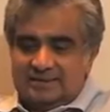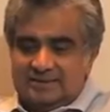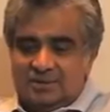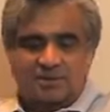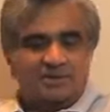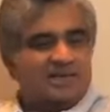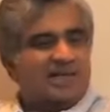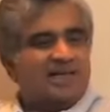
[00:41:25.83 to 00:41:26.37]

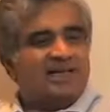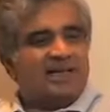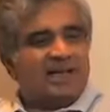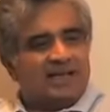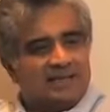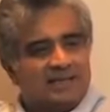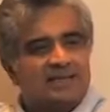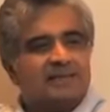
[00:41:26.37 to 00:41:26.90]
you're selling an
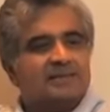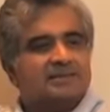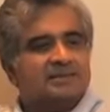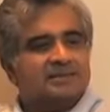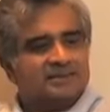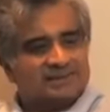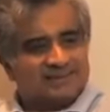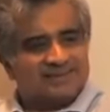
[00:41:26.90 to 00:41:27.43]
idea
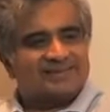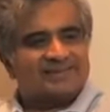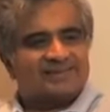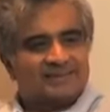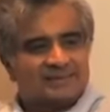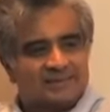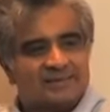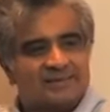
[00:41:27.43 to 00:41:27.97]

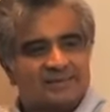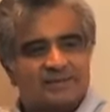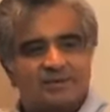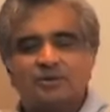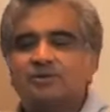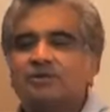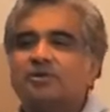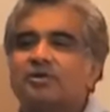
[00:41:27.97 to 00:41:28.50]

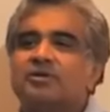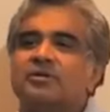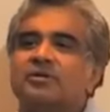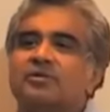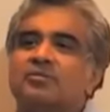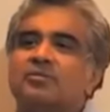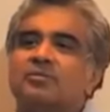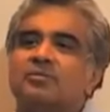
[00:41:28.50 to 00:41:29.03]
you're, you're,
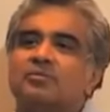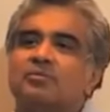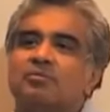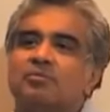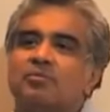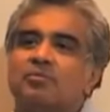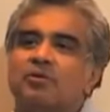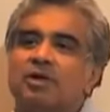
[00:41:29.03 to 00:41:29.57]

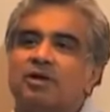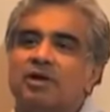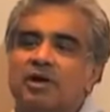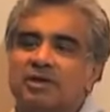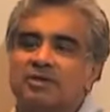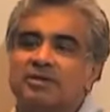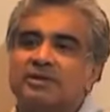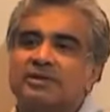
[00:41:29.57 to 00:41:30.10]
when you're
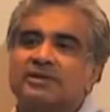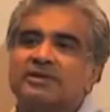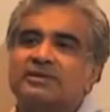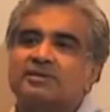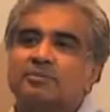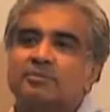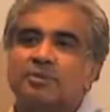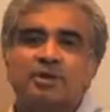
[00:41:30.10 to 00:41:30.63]
arguing a
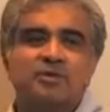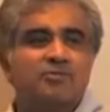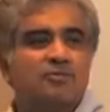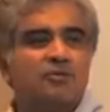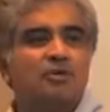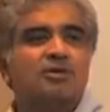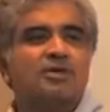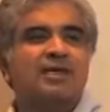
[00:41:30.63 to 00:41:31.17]
case, you're putting
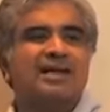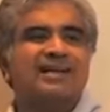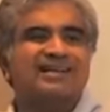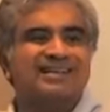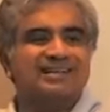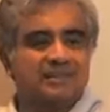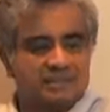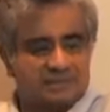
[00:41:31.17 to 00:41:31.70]
forth an
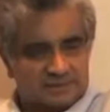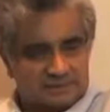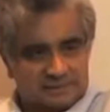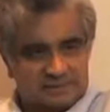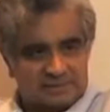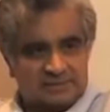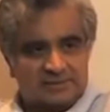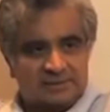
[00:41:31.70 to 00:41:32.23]
idea
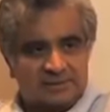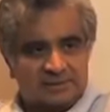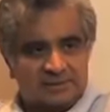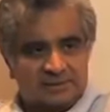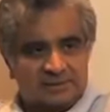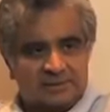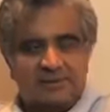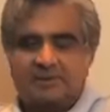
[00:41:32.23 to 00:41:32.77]

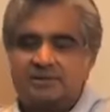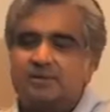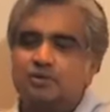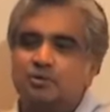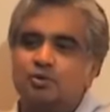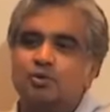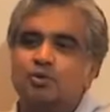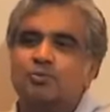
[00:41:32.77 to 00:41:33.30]
to
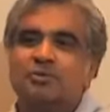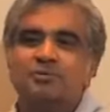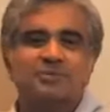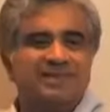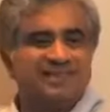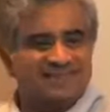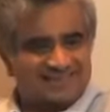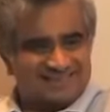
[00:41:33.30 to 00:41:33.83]
two human
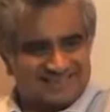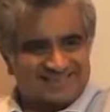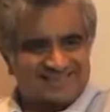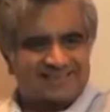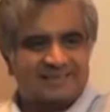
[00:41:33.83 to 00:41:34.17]
beings.